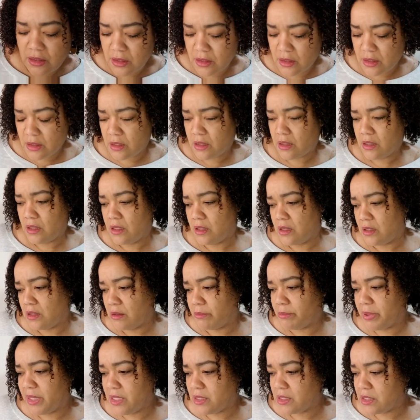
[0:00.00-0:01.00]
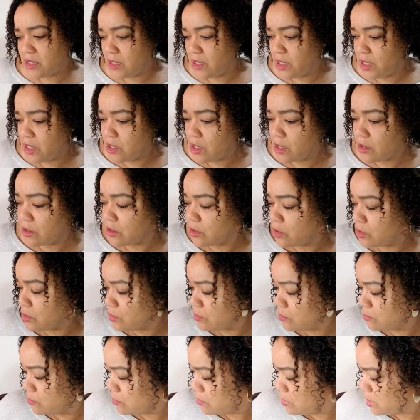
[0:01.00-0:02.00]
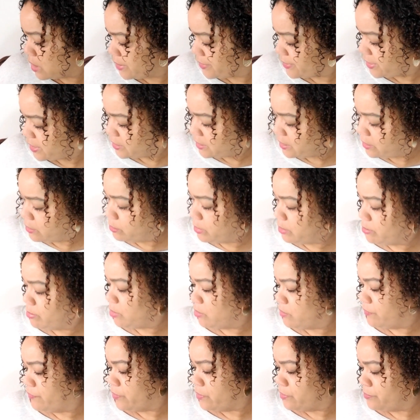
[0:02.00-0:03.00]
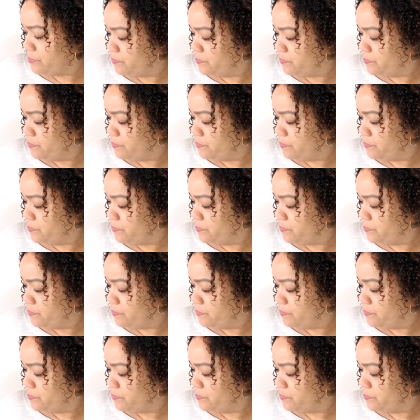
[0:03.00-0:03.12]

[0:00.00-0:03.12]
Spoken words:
Lupita Nyong'o. I think that'll be beautiful.